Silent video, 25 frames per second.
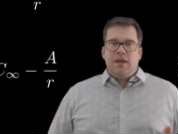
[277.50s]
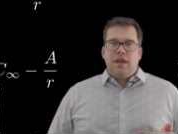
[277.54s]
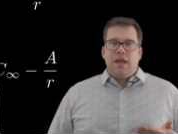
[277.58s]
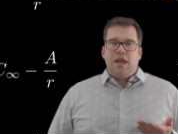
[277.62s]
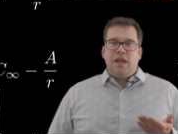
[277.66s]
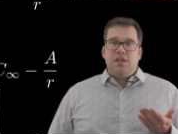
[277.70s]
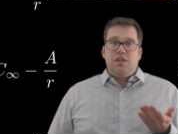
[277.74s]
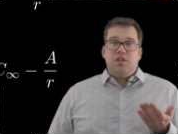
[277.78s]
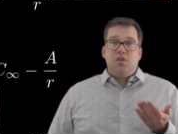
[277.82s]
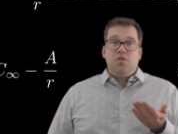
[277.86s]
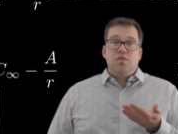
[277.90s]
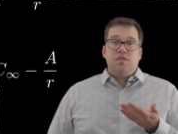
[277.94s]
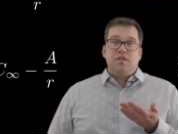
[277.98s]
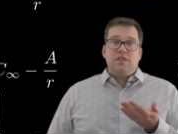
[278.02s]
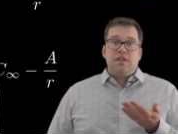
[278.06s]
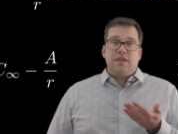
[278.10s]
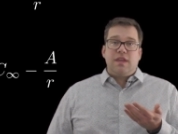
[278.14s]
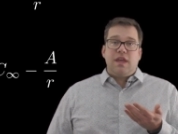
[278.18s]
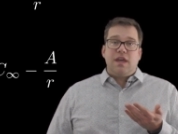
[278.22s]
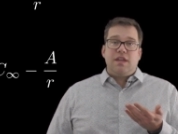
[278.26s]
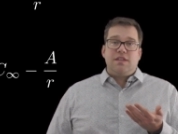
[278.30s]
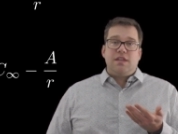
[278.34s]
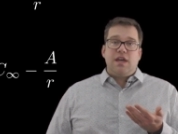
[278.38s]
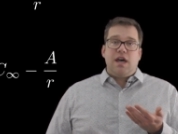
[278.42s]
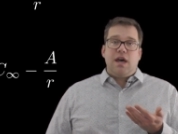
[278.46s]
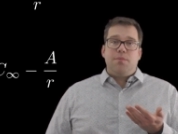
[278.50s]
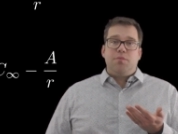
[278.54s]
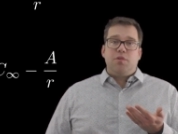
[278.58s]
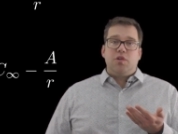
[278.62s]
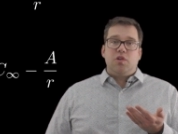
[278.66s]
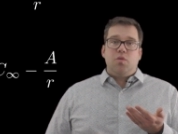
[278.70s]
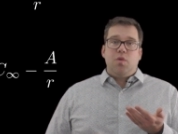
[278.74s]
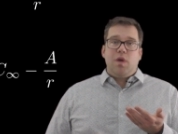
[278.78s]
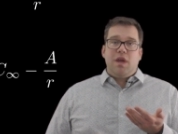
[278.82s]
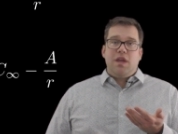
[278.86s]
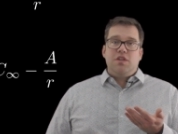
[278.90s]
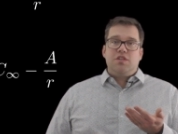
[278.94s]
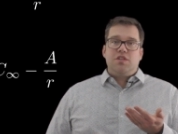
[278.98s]
And using that top
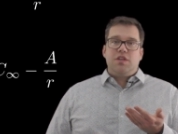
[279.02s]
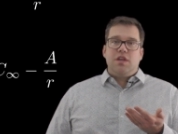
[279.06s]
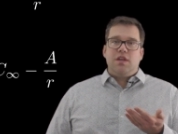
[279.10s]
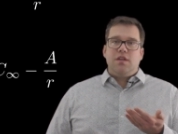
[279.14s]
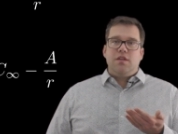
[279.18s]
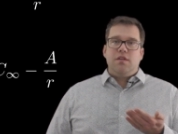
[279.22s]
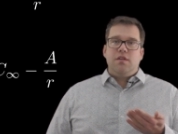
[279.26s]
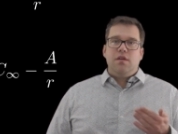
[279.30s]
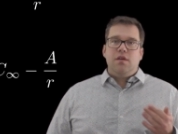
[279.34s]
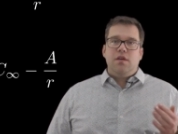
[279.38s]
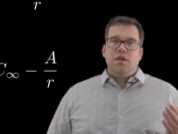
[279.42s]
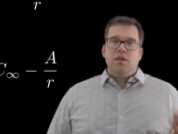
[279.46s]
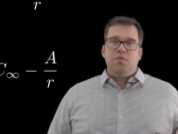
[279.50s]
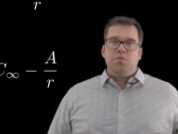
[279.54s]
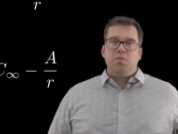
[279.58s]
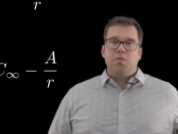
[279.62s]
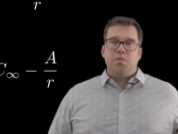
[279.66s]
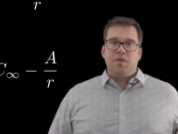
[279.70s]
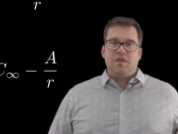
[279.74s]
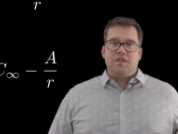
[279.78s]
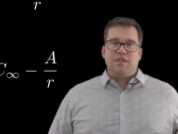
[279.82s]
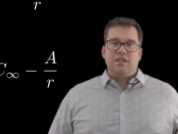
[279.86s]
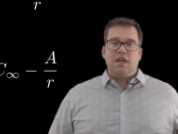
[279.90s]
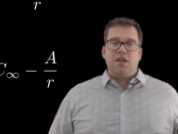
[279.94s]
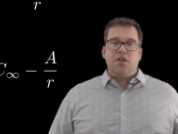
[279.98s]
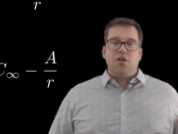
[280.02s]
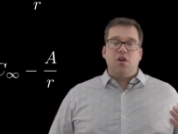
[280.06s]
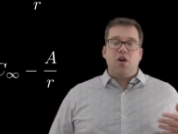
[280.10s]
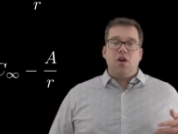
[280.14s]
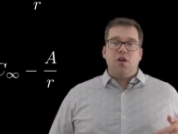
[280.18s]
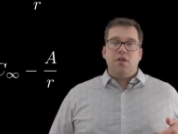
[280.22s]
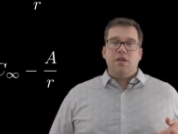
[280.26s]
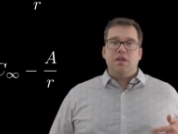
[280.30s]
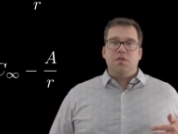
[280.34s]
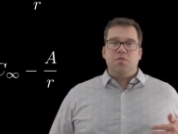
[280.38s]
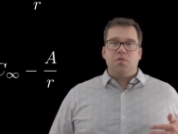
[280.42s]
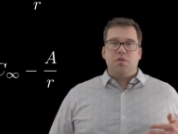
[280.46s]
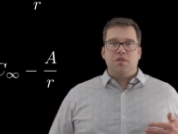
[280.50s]
equation, when we set
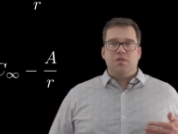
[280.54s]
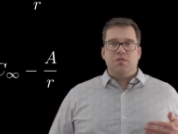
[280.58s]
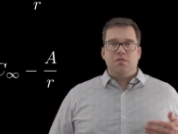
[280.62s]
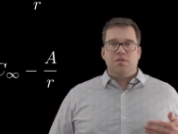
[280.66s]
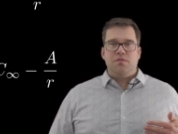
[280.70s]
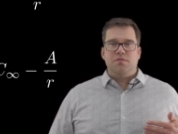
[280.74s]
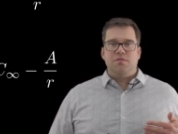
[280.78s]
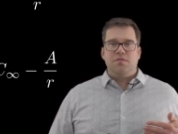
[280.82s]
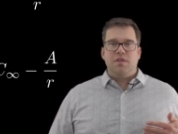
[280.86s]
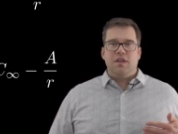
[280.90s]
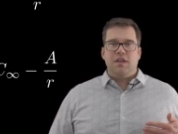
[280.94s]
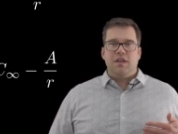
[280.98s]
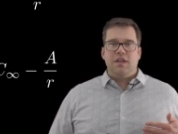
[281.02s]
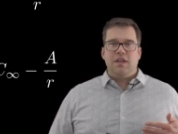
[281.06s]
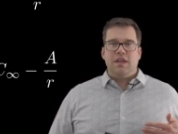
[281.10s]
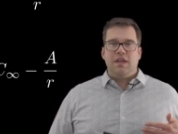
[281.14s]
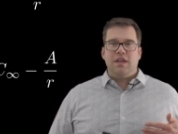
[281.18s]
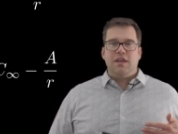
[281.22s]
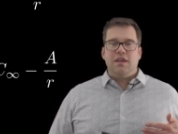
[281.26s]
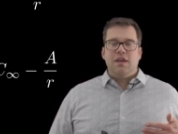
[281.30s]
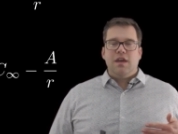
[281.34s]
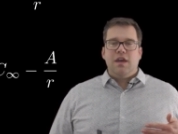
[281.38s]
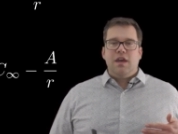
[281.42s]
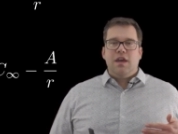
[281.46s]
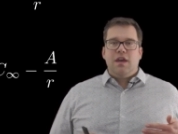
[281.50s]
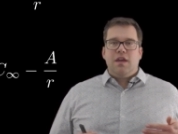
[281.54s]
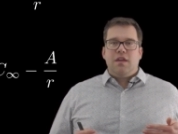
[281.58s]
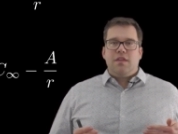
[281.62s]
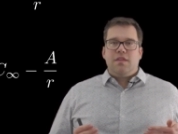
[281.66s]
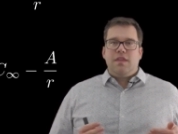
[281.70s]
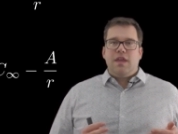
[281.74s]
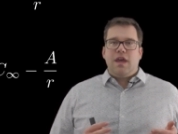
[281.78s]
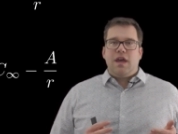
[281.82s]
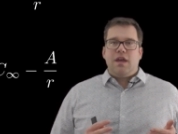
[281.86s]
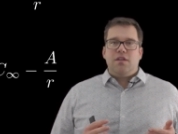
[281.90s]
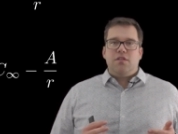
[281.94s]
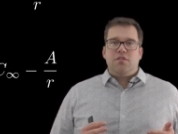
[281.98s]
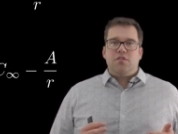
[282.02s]
R equal to infinity,
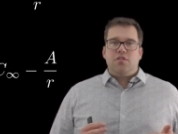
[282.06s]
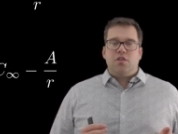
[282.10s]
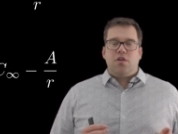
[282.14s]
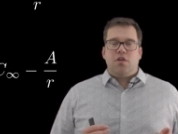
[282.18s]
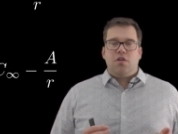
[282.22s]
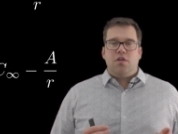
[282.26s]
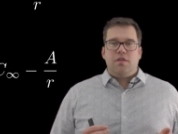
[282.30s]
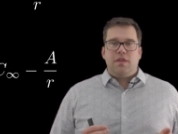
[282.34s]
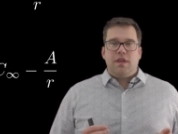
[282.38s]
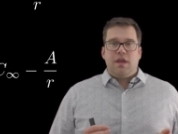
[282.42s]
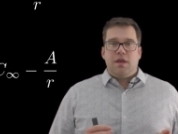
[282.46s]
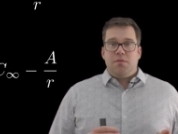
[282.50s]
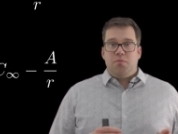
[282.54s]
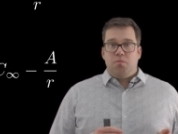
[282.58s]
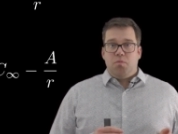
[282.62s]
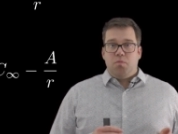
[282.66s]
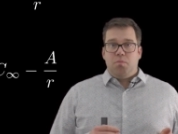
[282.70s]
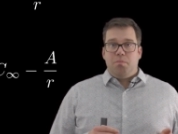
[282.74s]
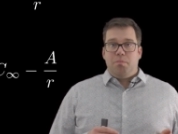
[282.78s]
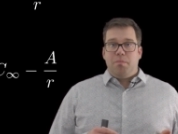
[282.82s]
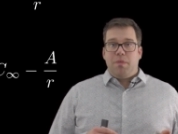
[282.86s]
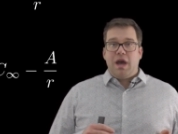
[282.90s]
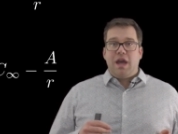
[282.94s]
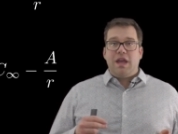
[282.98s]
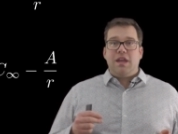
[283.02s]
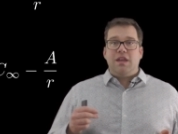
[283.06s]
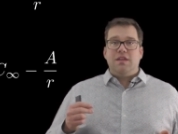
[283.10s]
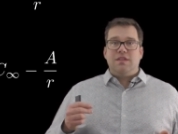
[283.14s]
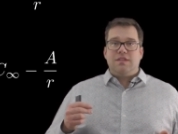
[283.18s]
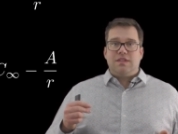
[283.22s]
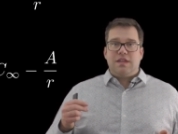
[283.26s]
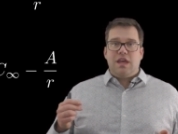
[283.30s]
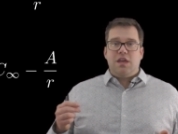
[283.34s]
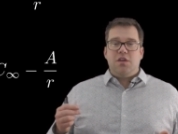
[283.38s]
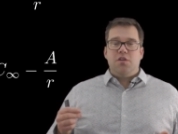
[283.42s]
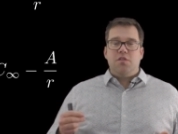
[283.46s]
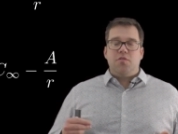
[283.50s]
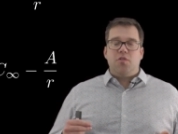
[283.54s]
that, that
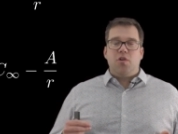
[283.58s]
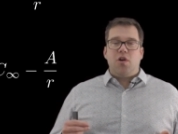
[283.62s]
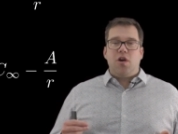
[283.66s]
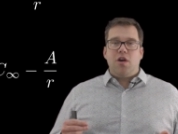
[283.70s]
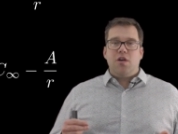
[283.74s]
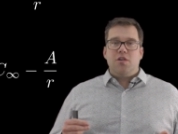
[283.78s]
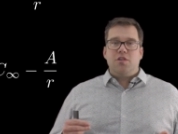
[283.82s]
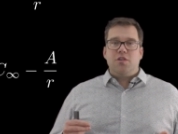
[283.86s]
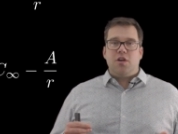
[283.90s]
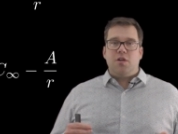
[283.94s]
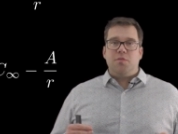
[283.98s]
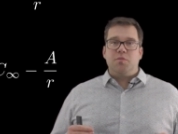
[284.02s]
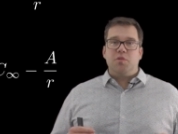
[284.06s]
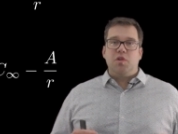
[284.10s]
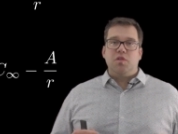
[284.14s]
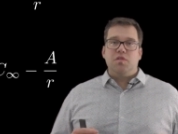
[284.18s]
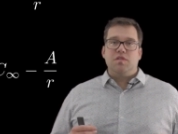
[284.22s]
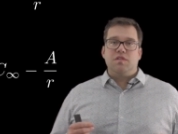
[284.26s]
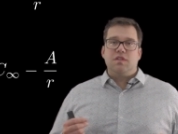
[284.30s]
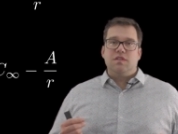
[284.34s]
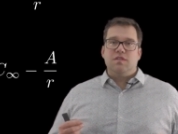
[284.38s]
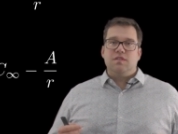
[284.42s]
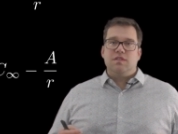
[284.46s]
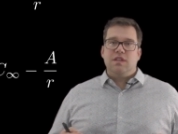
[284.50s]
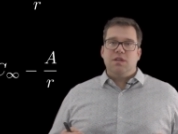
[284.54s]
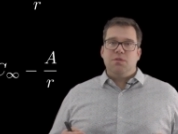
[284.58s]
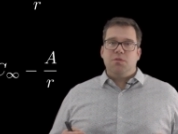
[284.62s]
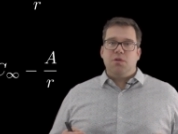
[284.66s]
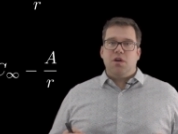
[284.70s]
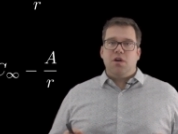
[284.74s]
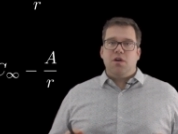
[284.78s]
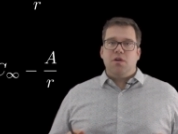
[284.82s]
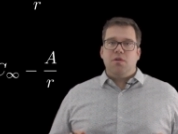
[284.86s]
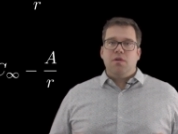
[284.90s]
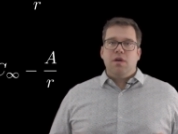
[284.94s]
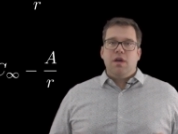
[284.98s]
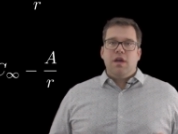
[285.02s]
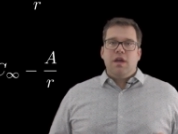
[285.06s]
minus A over R term goes to
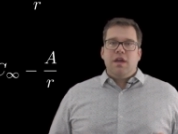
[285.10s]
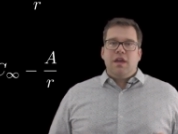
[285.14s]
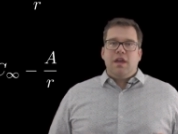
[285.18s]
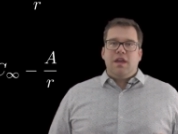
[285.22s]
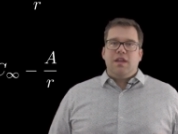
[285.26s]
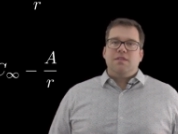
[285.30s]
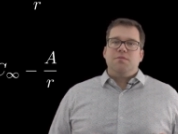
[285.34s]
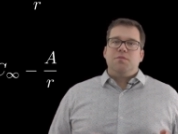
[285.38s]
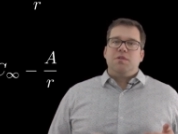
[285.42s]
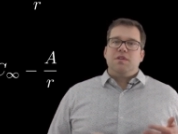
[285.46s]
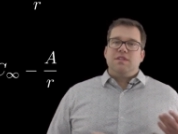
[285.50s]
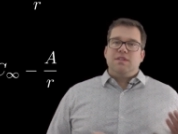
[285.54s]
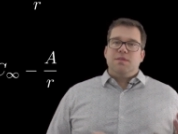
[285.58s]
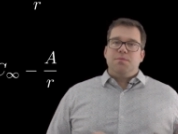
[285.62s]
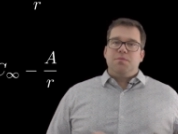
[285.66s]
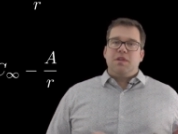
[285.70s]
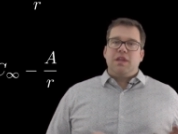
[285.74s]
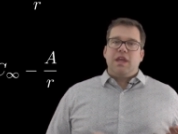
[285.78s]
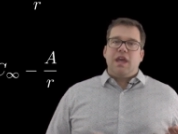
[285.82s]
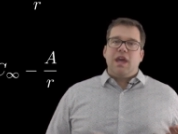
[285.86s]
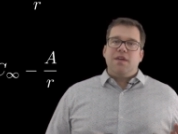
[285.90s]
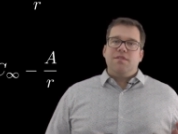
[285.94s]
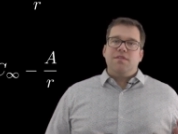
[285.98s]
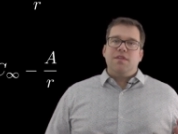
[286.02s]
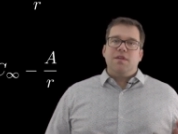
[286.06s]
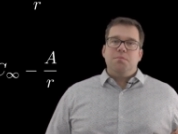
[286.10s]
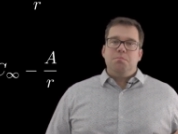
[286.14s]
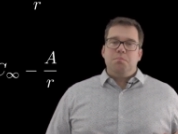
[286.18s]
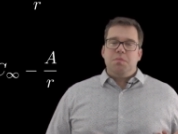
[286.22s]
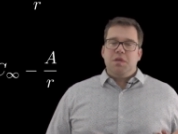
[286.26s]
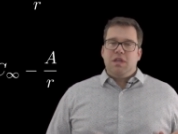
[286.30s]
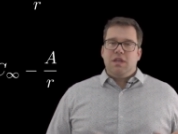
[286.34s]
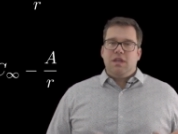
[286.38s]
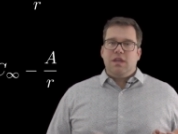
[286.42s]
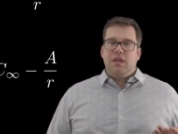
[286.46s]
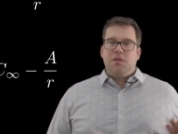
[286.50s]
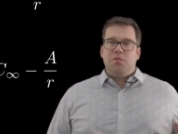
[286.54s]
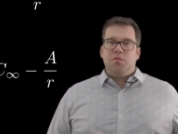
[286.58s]
zero, and then we simply have that
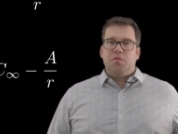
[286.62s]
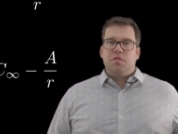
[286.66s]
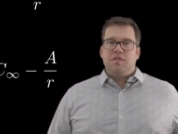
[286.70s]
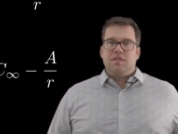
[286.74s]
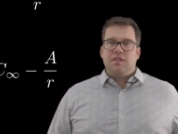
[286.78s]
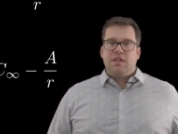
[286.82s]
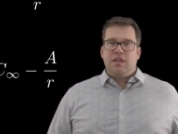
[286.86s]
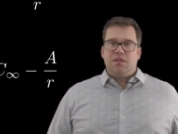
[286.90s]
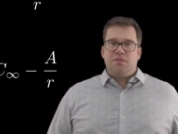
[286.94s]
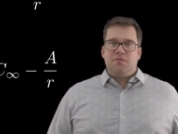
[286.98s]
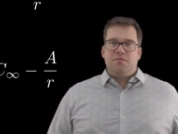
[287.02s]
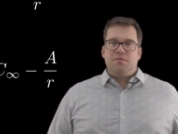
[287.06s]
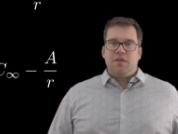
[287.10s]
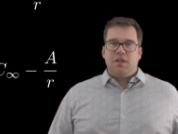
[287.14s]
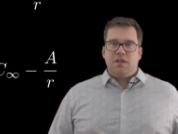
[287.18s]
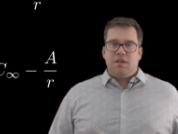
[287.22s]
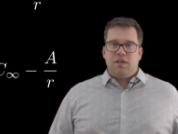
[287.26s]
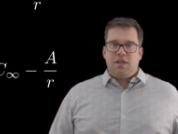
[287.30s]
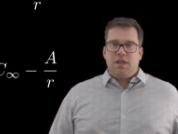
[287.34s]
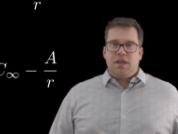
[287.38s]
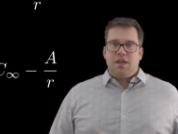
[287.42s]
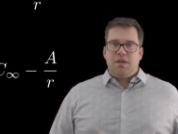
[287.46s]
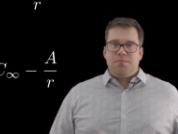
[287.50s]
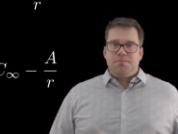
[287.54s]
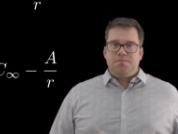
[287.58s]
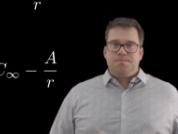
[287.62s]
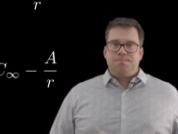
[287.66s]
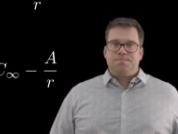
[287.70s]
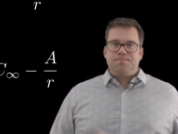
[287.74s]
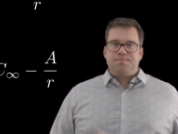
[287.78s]
B equals C infinity.